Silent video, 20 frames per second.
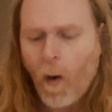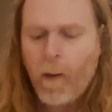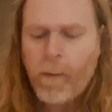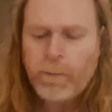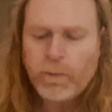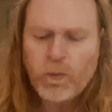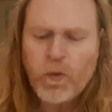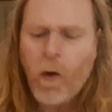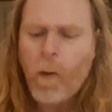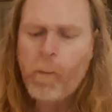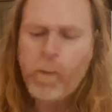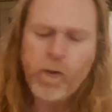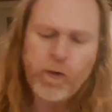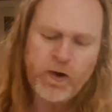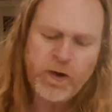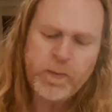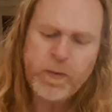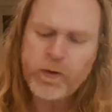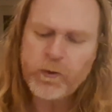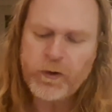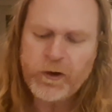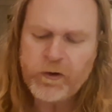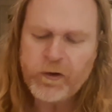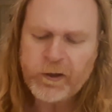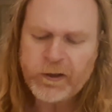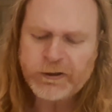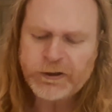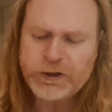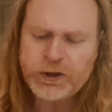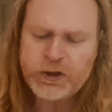I'm not bodybuilding
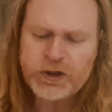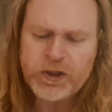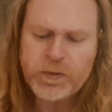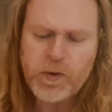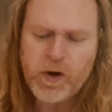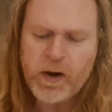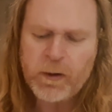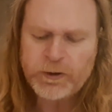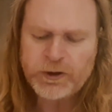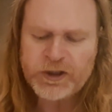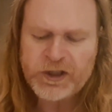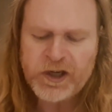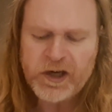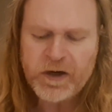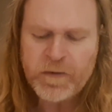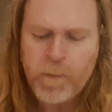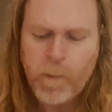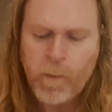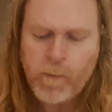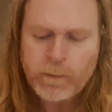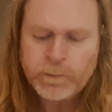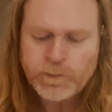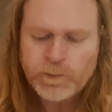like I used to when I was a kid.